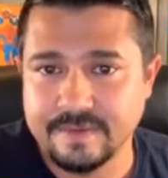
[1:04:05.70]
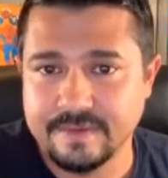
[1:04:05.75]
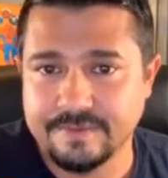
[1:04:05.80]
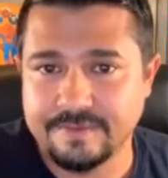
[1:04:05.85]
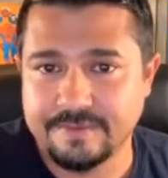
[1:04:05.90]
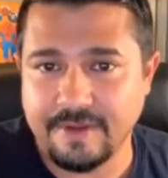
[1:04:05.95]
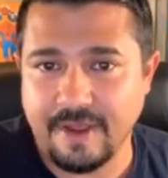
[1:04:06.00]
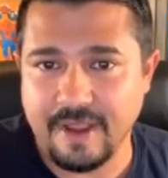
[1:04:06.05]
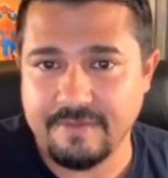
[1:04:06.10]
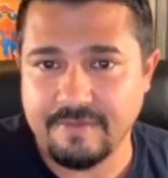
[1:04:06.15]

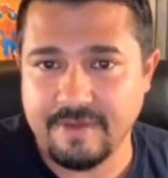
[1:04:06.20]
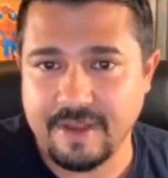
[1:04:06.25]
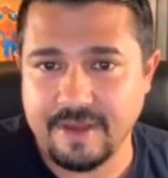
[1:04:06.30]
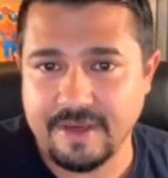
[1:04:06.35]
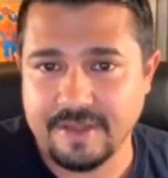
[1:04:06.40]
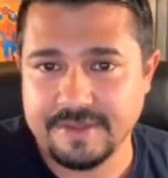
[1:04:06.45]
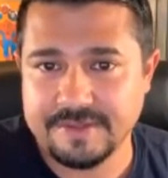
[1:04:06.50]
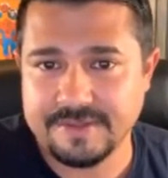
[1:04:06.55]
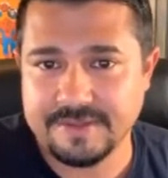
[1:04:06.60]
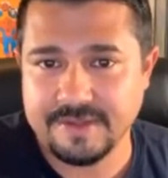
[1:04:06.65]

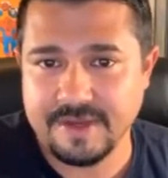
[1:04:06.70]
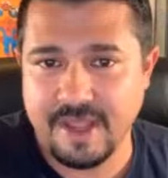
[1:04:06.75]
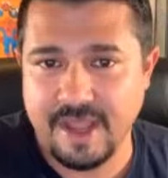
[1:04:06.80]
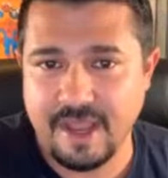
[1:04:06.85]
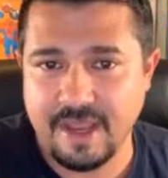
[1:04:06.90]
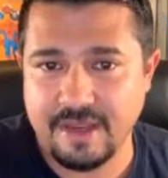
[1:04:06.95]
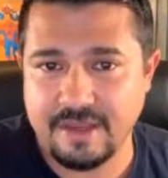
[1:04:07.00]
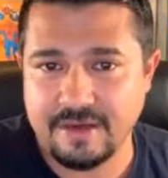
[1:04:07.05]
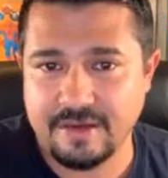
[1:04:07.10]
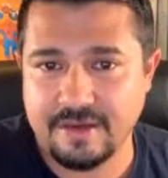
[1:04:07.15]
$580. It's an
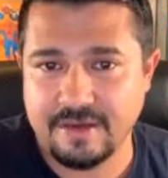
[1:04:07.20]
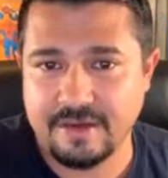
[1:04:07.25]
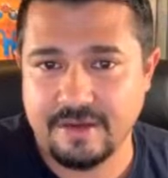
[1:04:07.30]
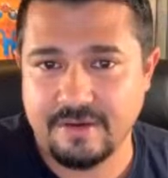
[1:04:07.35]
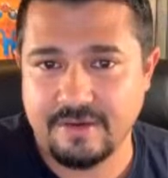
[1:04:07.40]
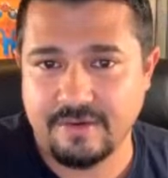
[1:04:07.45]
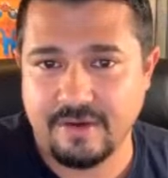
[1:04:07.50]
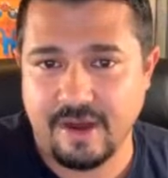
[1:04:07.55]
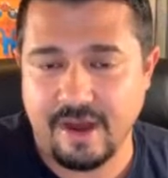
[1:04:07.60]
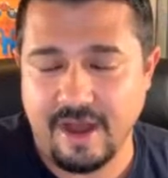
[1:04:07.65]

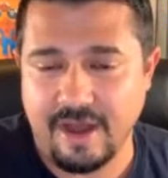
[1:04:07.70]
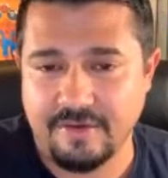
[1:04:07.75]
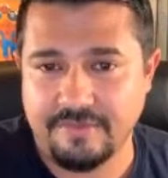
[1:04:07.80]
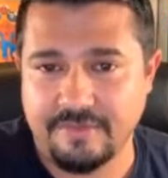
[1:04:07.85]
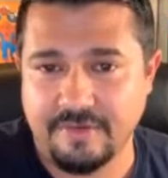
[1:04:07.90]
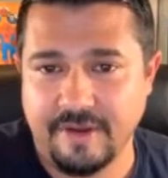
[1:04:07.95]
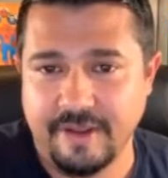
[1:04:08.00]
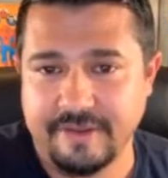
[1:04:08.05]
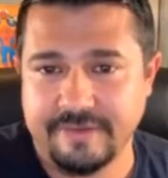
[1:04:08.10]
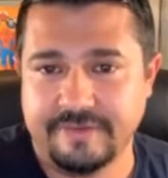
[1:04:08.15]
8.0
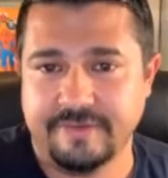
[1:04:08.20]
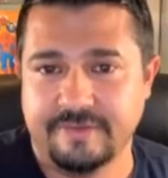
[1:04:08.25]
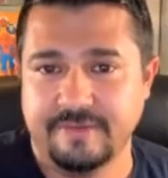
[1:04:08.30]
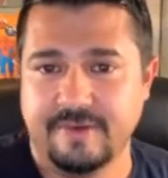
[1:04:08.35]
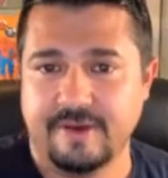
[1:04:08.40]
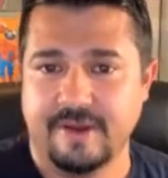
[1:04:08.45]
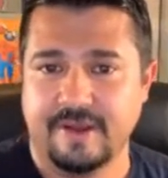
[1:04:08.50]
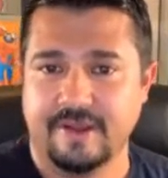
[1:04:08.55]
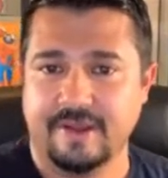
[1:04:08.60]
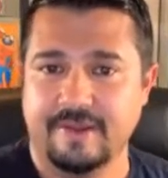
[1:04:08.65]
off-white to
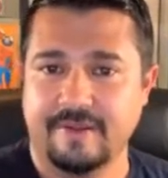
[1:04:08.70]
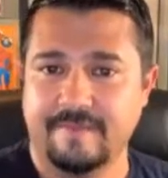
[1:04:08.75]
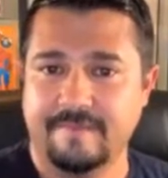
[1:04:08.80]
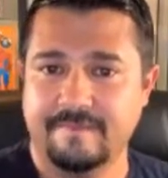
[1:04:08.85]
white.